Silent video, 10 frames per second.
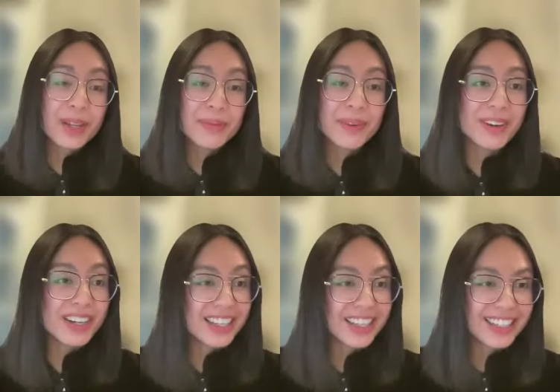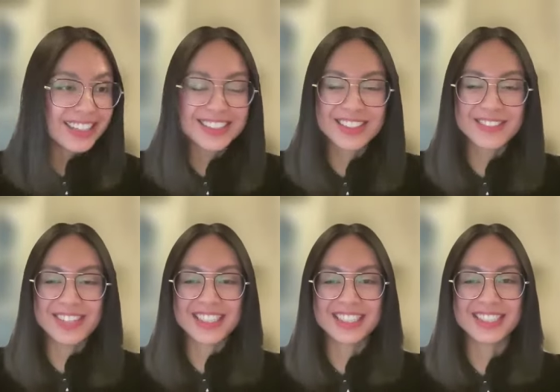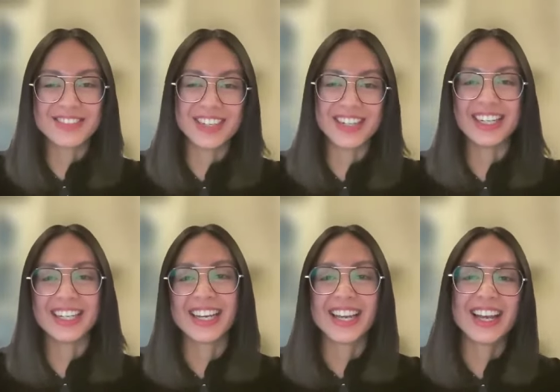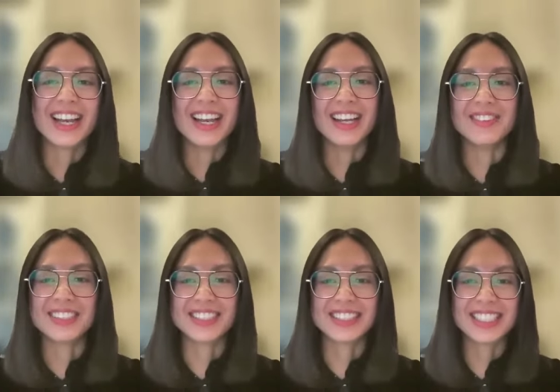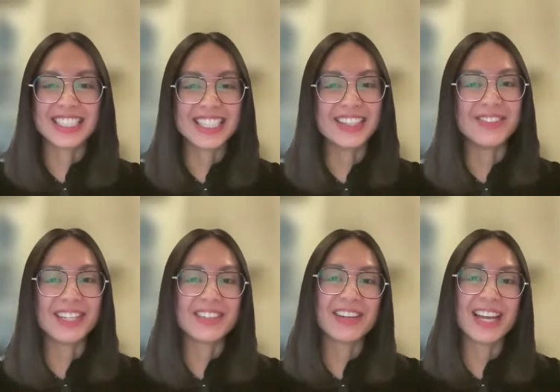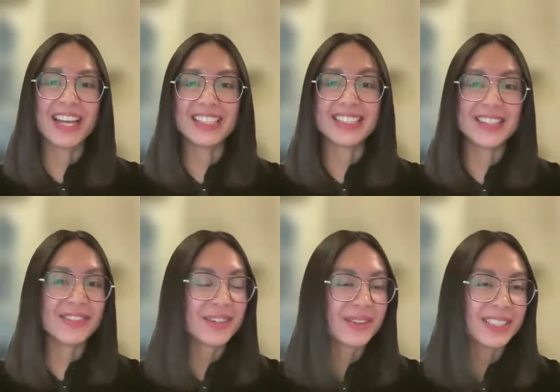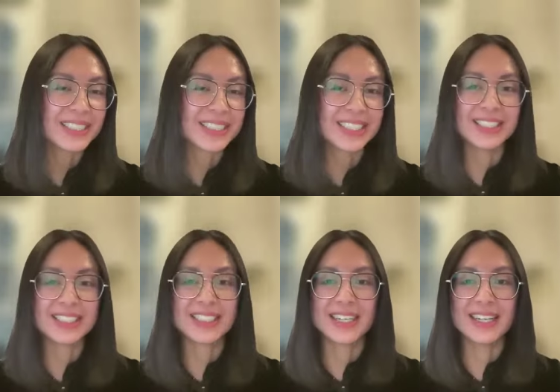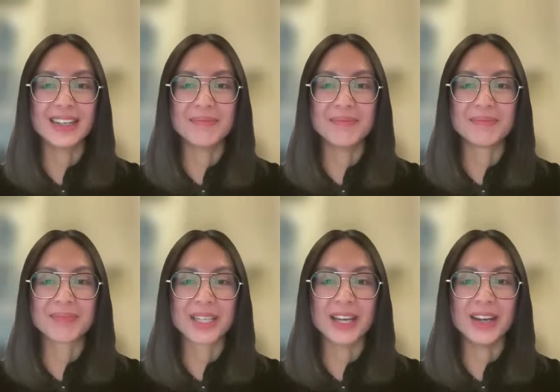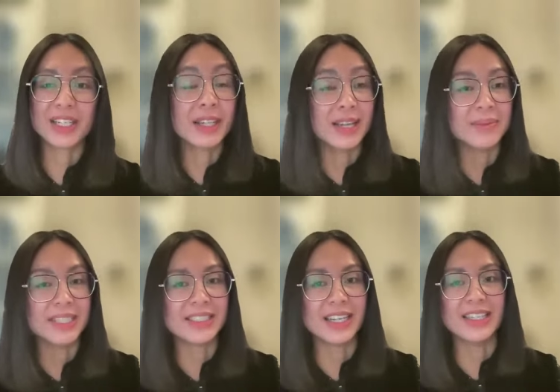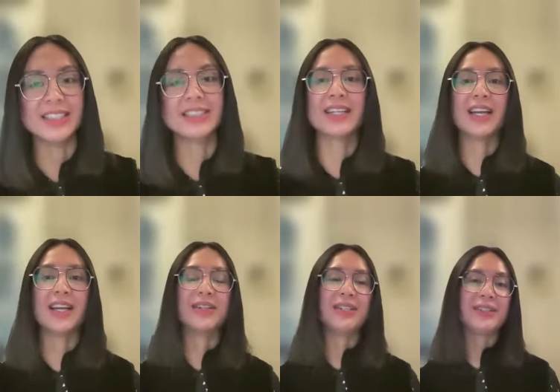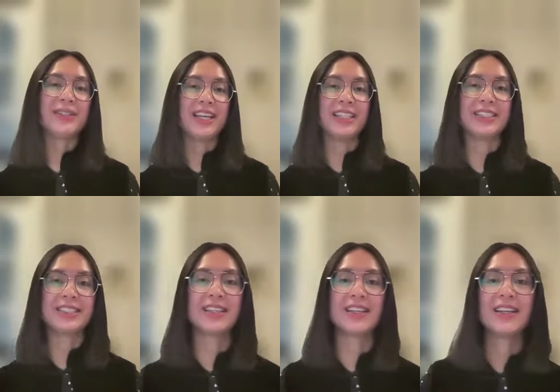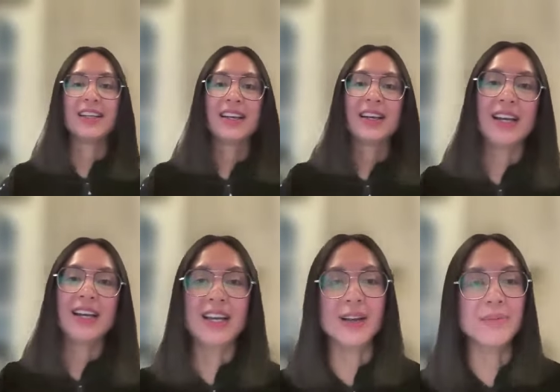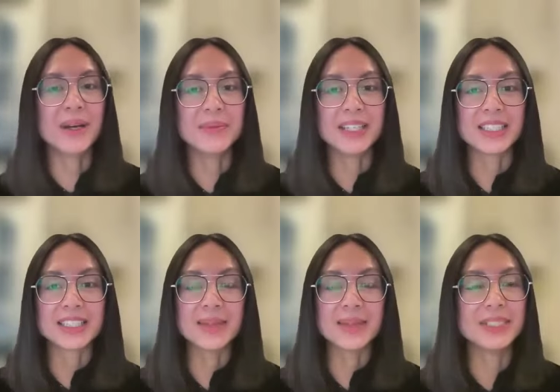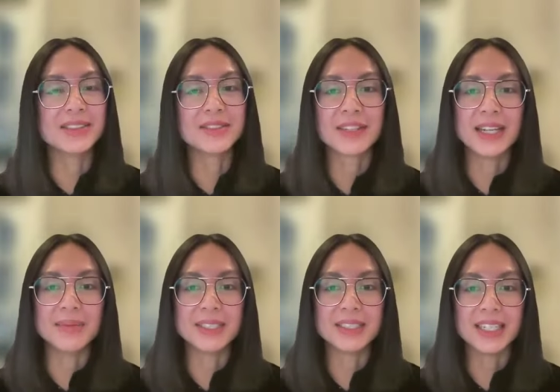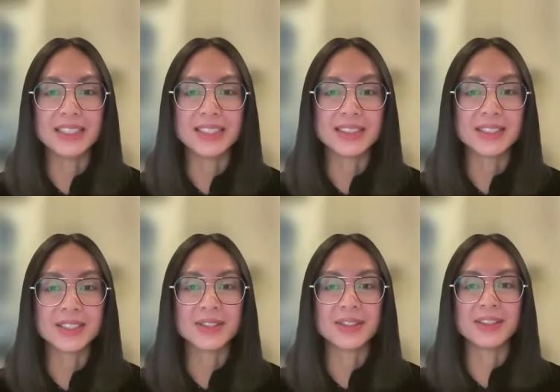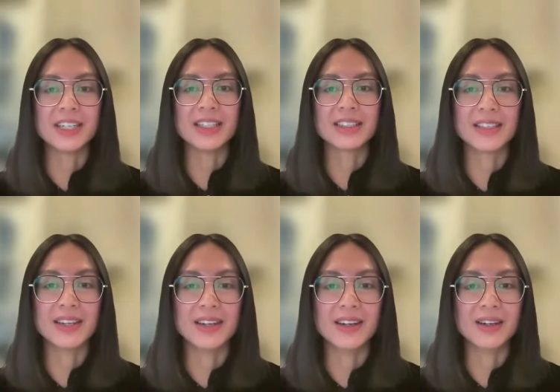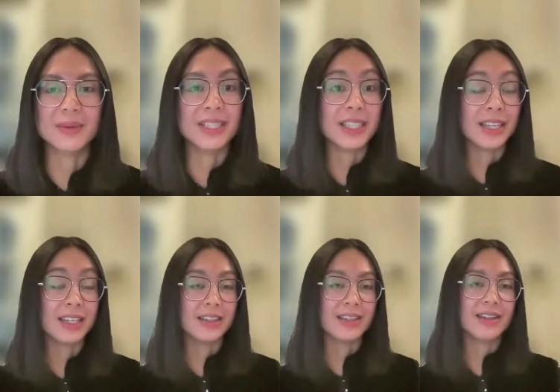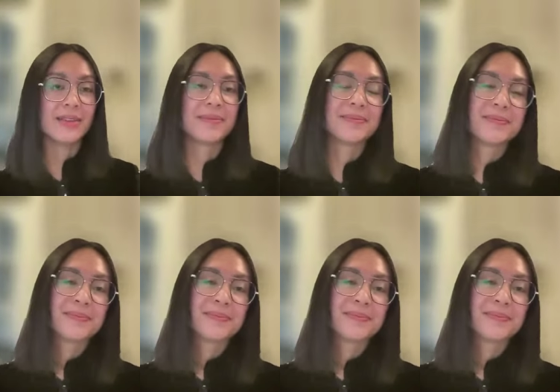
one more and then i'll turn it back to you mary uh, so celine we've had several questions um, on climate change how mm -hmm. do mm-hmm. you gauge uh, public acceptance of climate change as a true threat? Are we getting there?